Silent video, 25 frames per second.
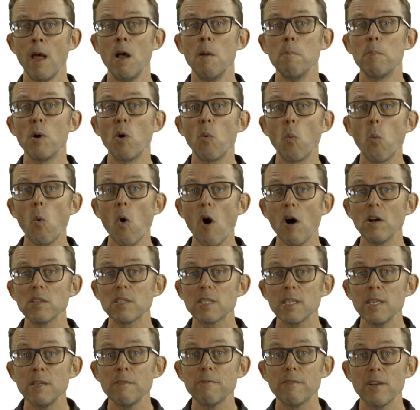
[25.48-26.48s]
But what
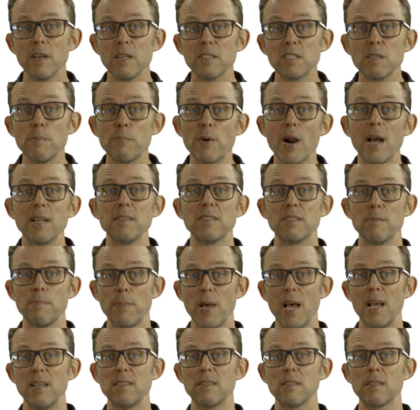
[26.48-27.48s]
inverter brands are
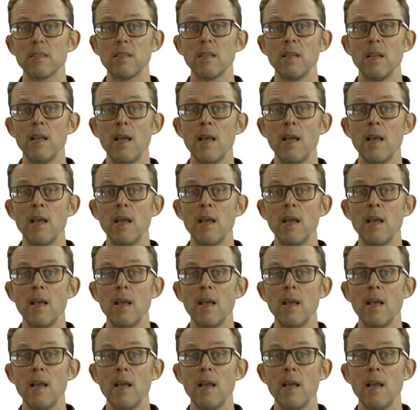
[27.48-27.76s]
best?